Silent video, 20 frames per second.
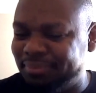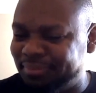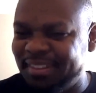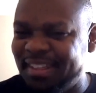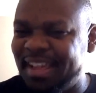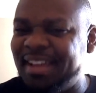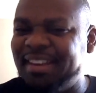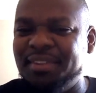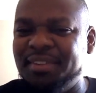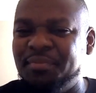
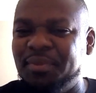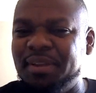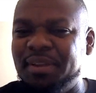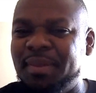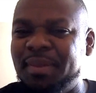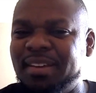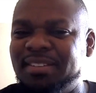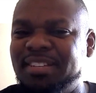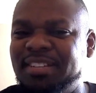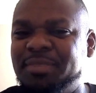didn't
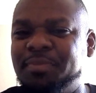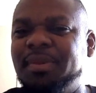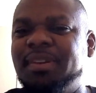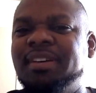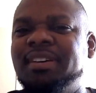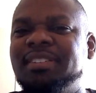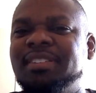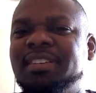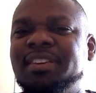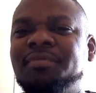really make sense,
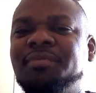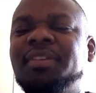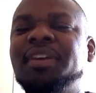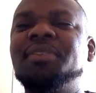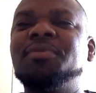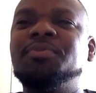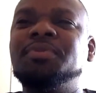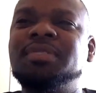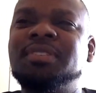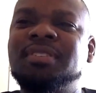because if
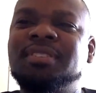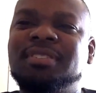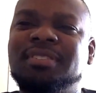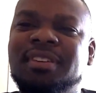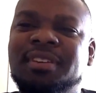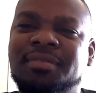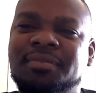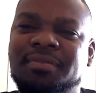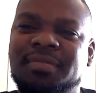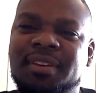there
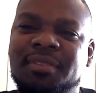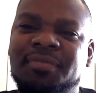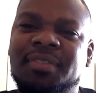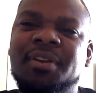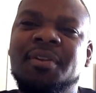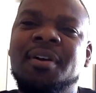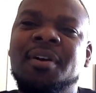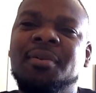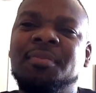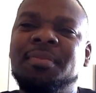
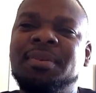are